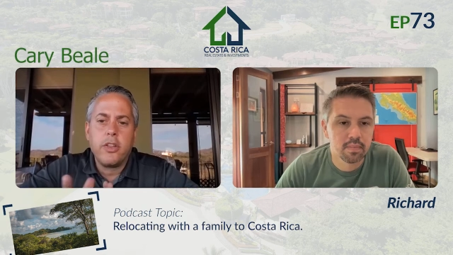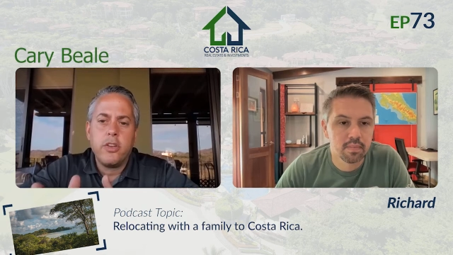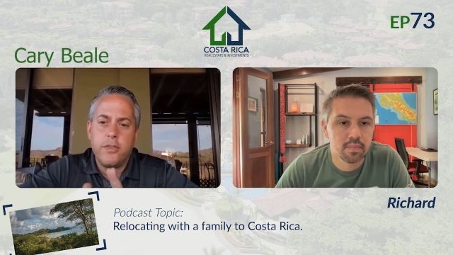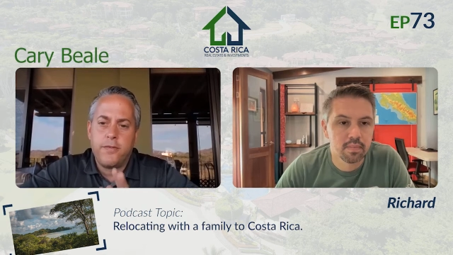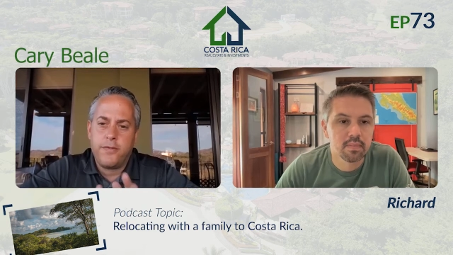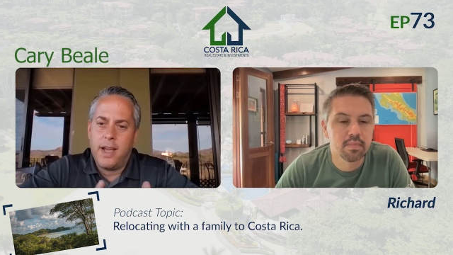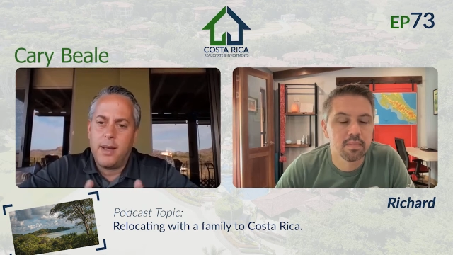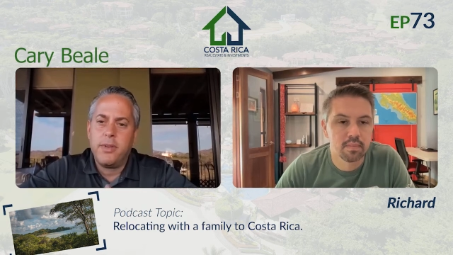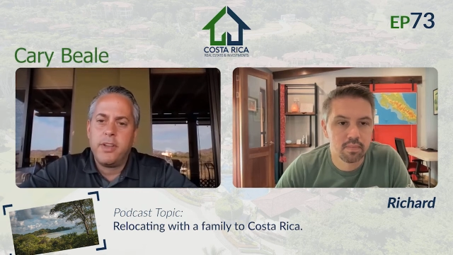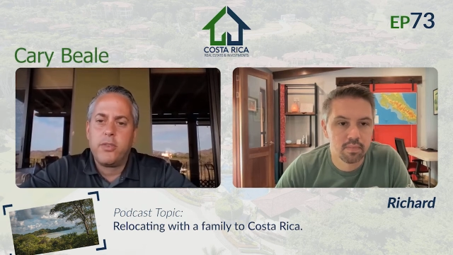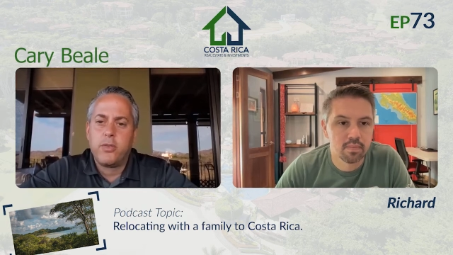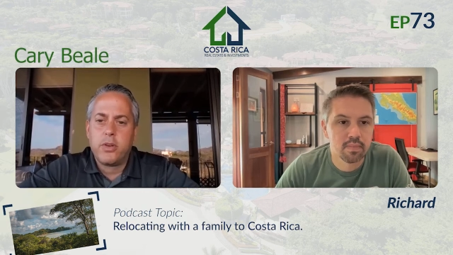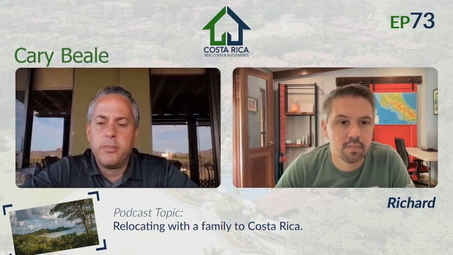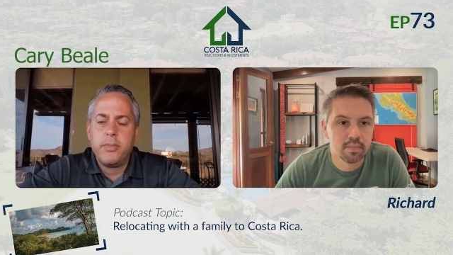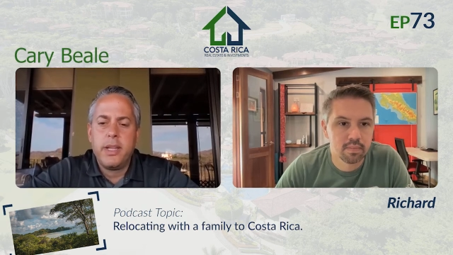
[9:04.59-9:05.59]
Speaker 1: all the new
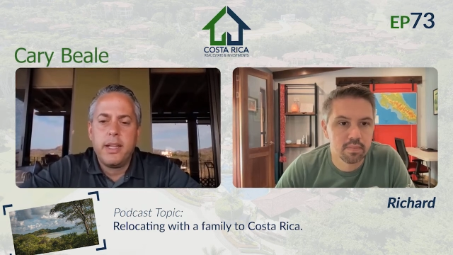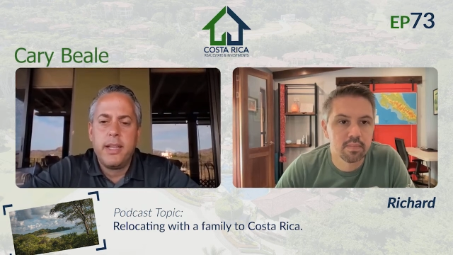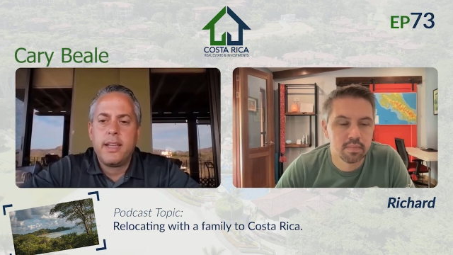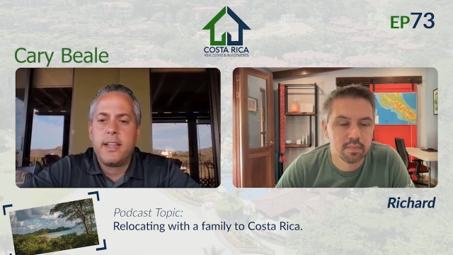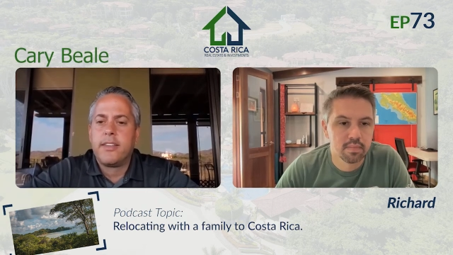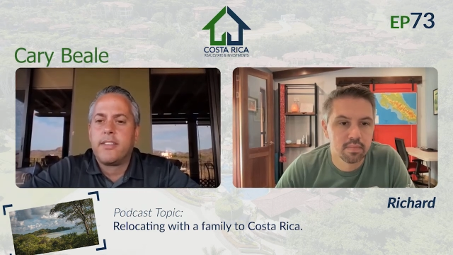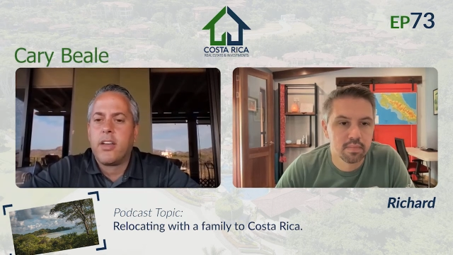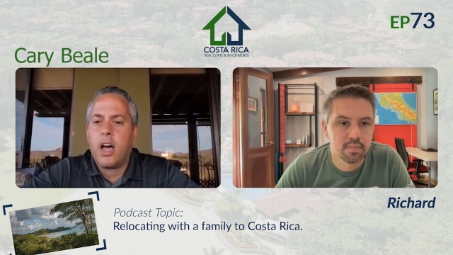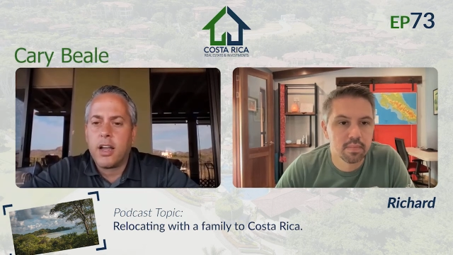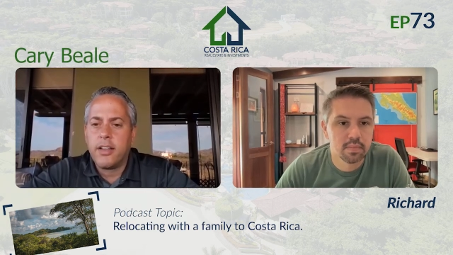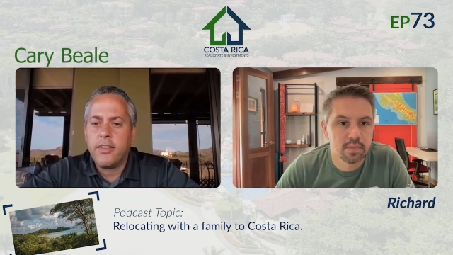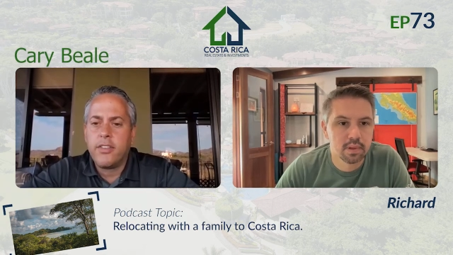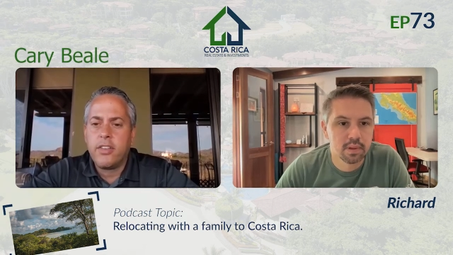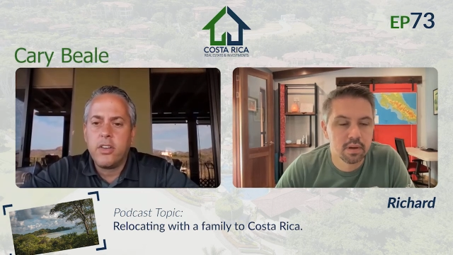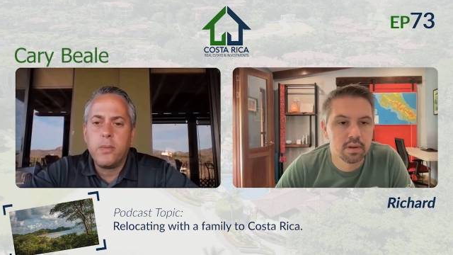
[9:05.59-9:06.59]
families we we're meeting and
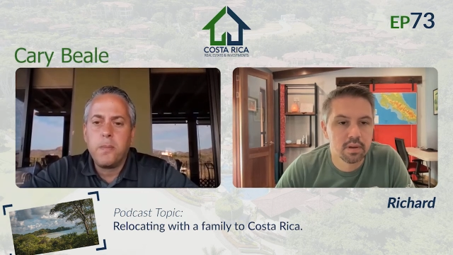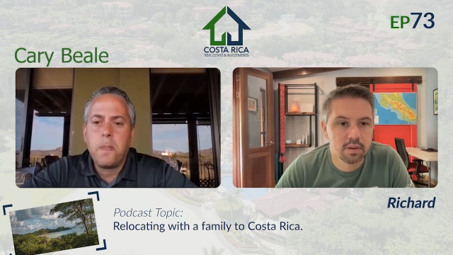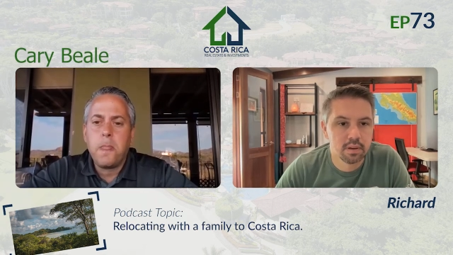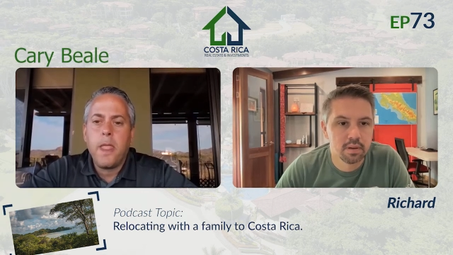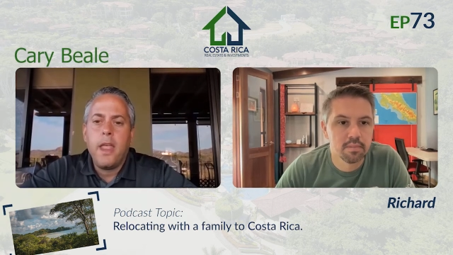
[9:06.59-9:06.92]
talking to,